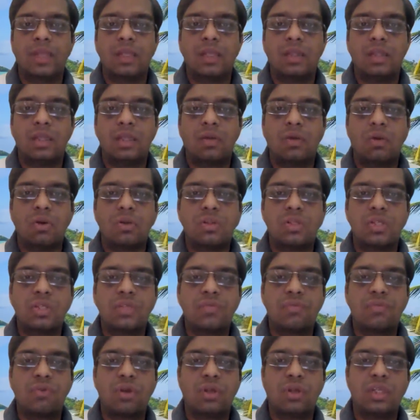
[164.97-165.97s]
The causes
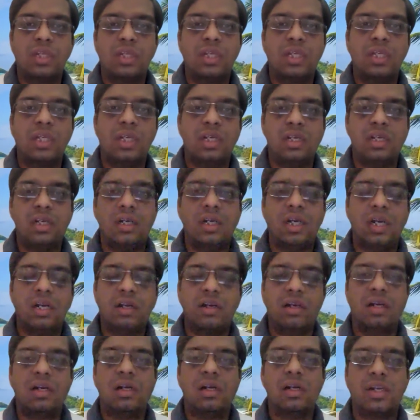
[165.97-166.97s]
for the
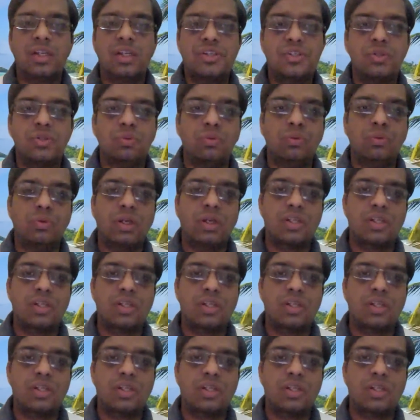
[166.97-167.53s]
adrenal tissue